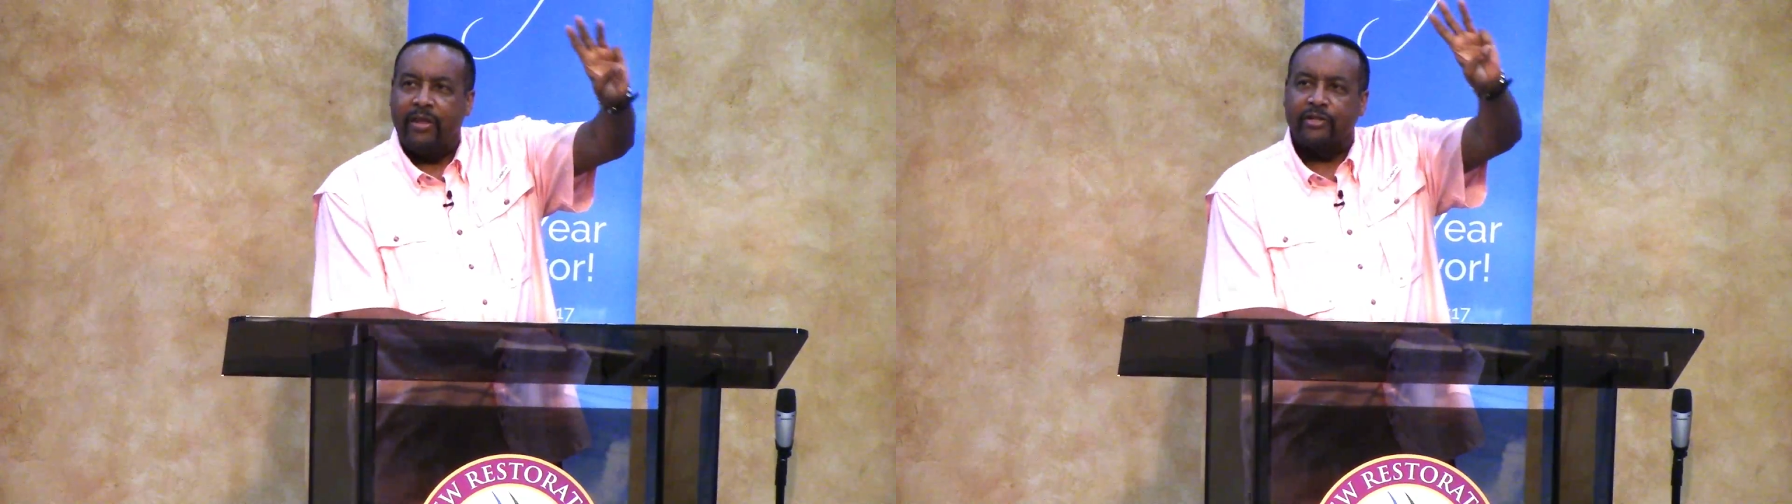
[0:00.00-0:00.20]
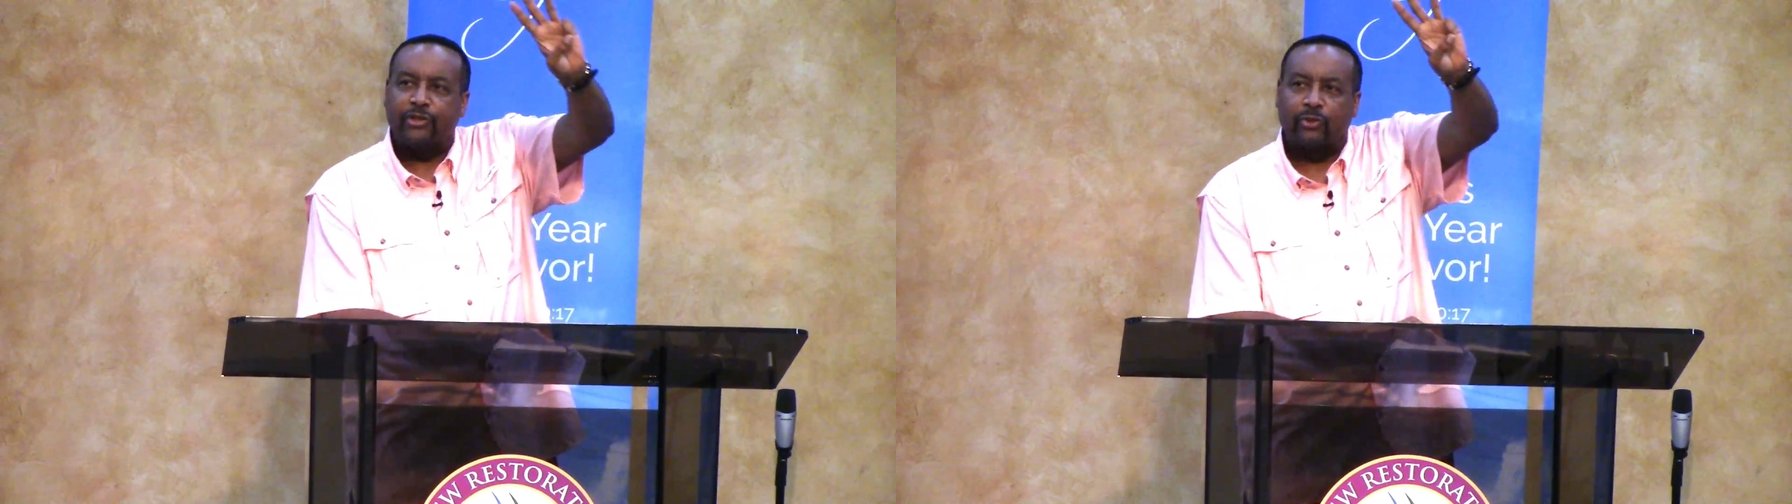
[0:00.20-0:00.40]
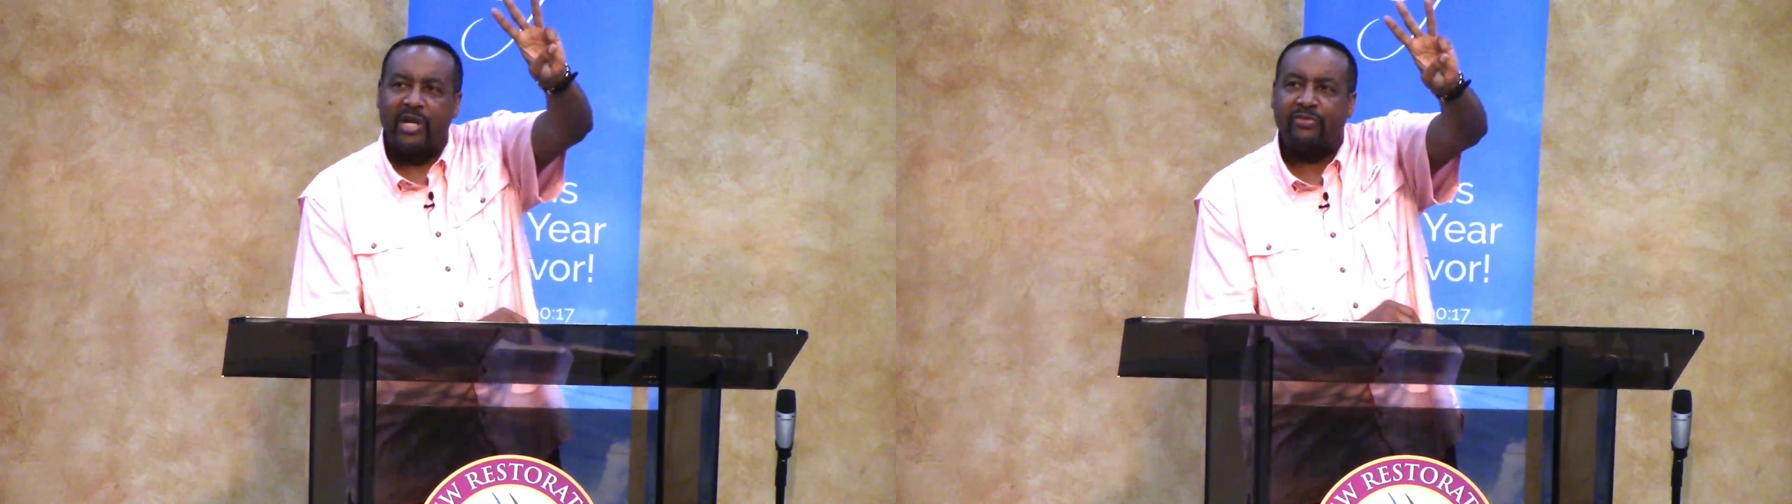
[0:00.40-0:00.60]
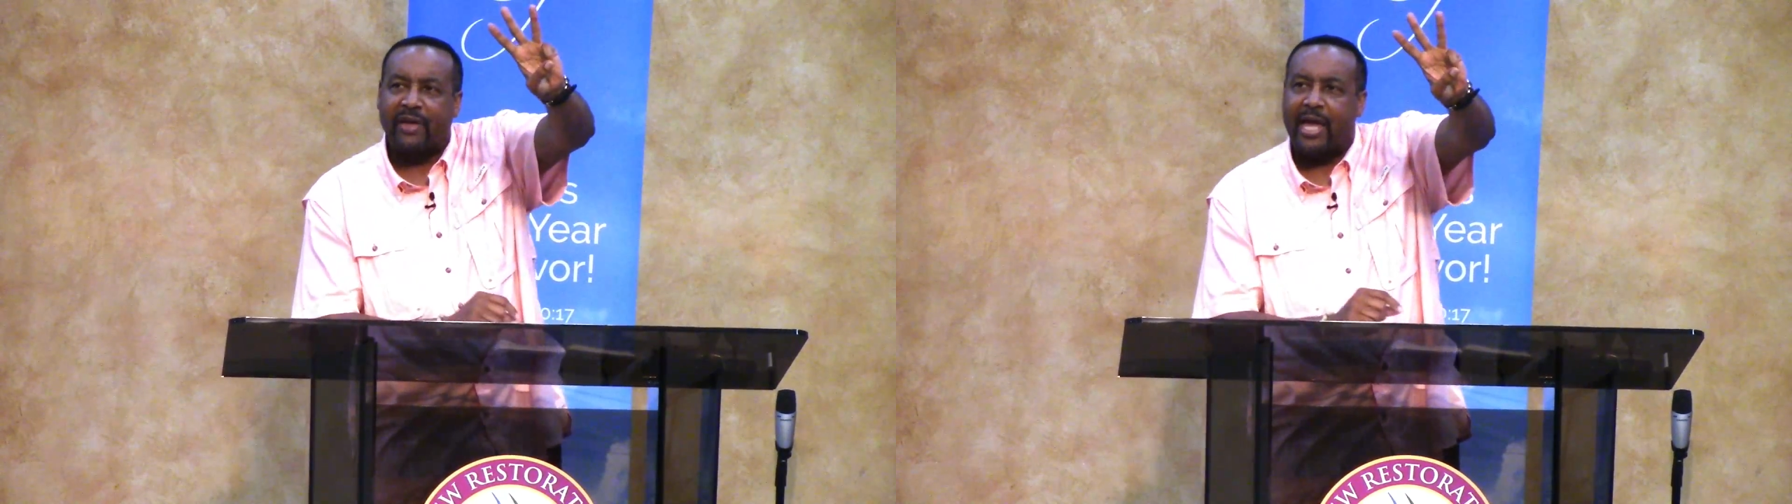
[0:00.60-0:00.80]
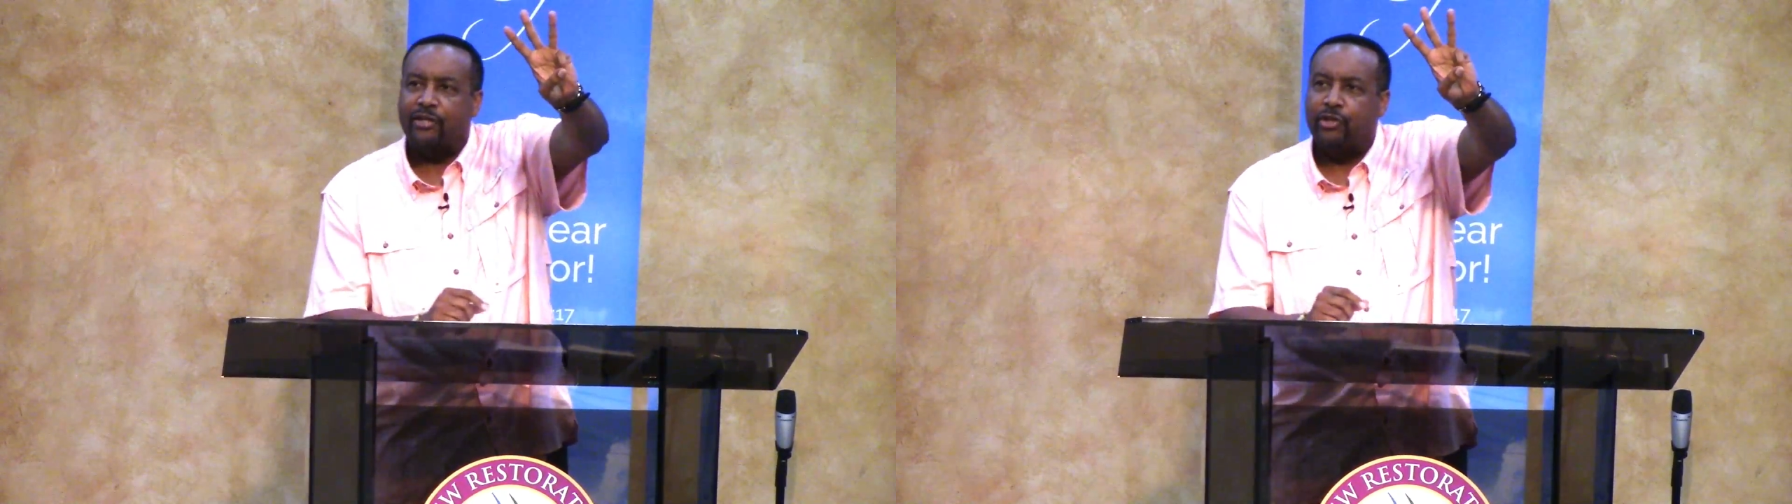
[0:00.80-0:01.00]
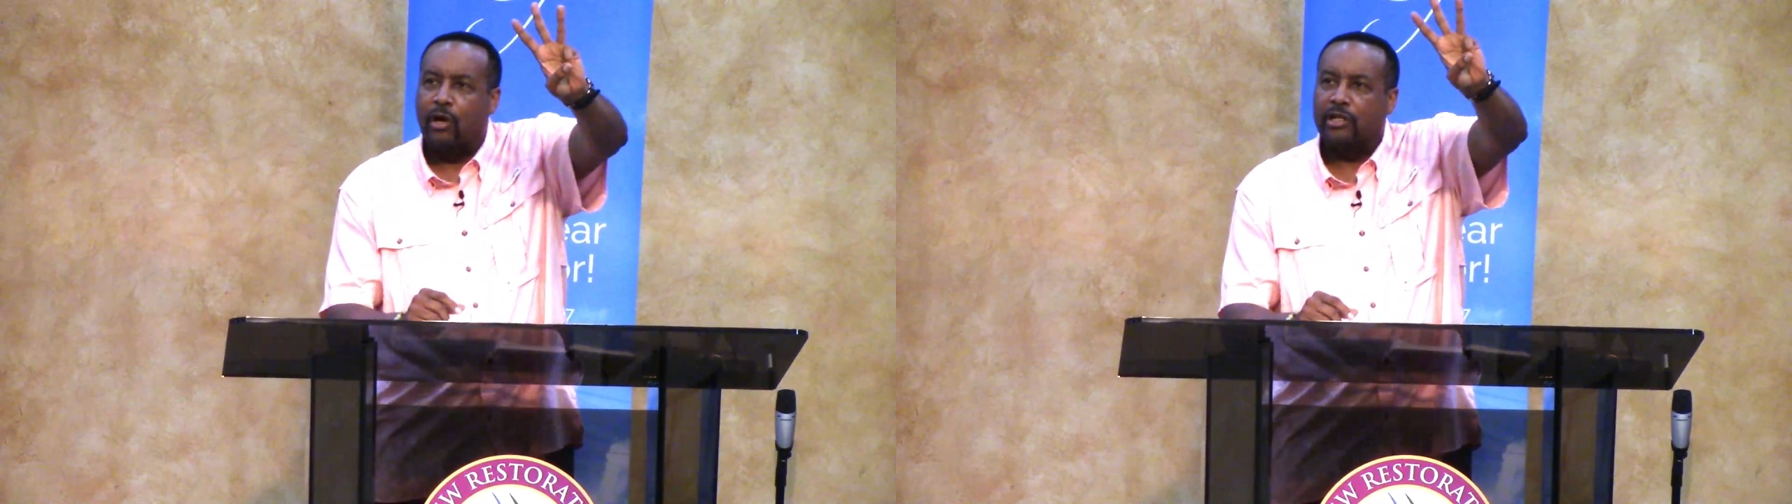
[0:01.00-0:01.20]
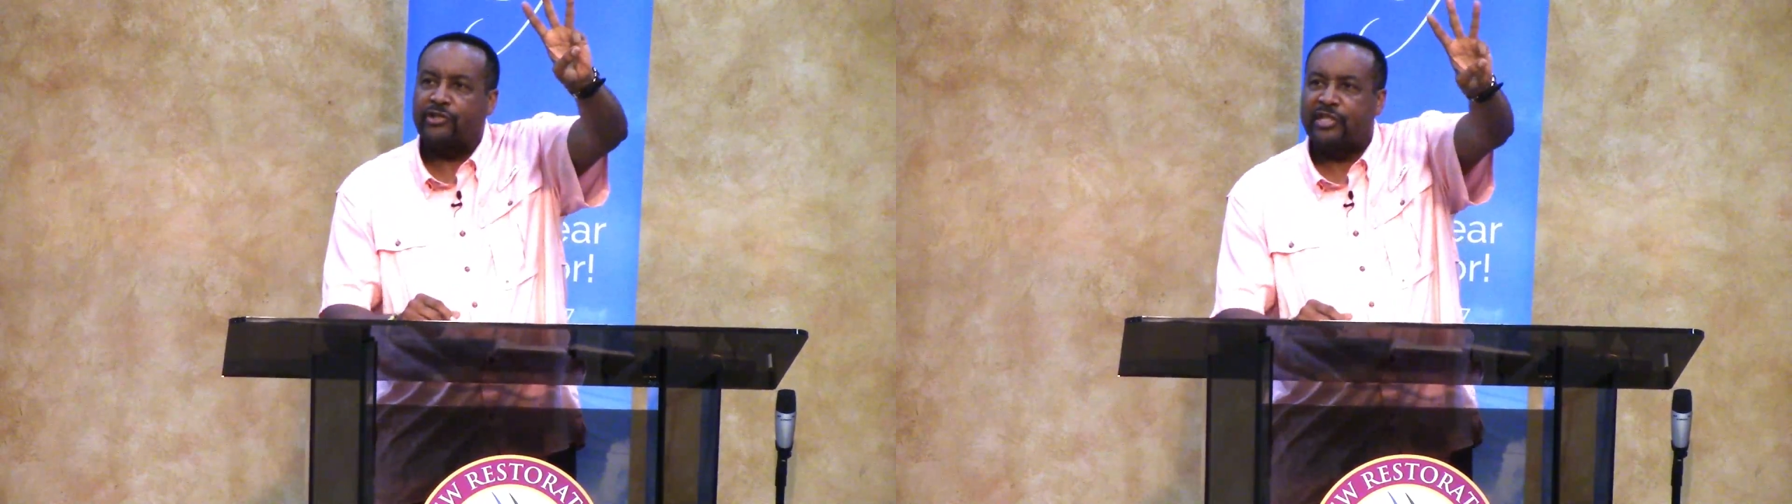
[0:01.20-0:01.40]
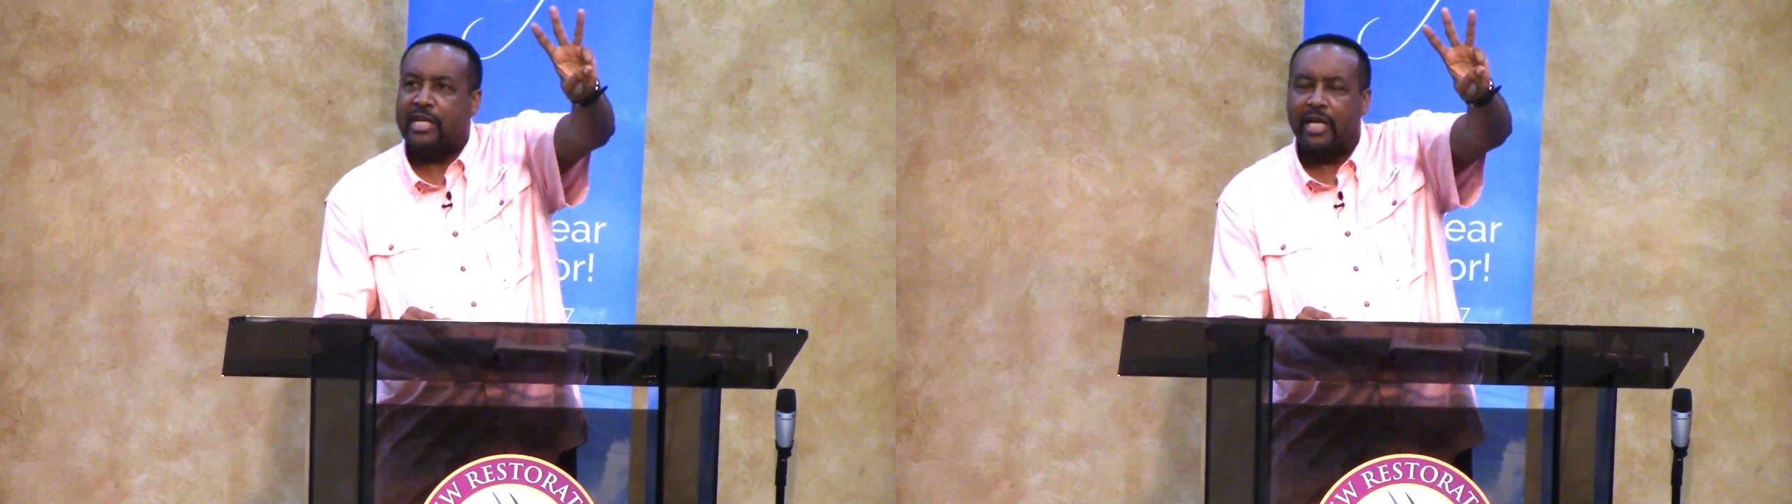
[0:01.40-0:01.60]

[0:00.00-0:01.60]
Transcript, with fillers: There's three things you're going to see